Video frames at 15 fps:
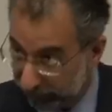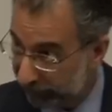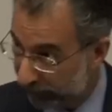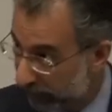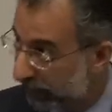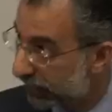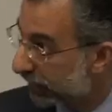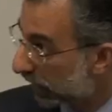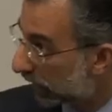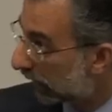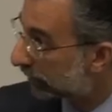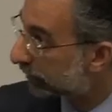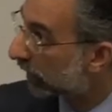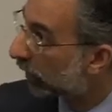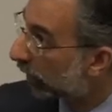the first
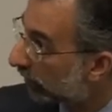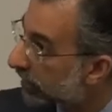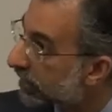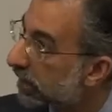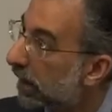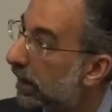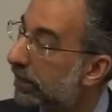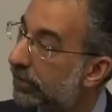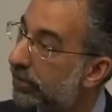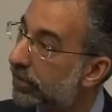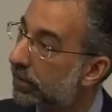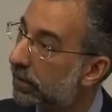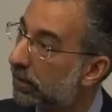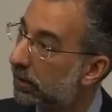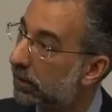time, the Lawrence case
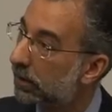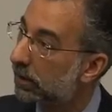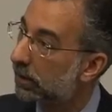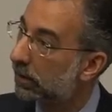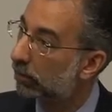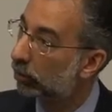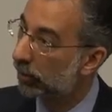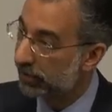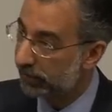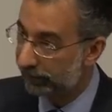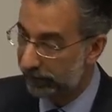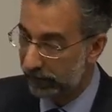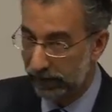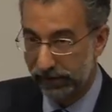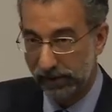was the
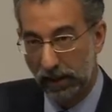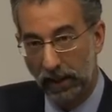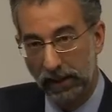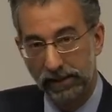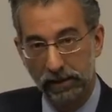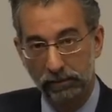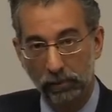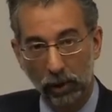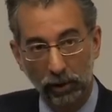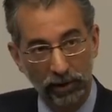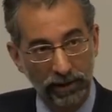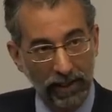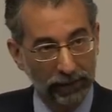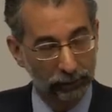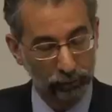first item on
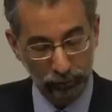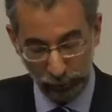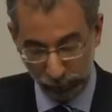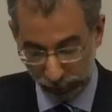the national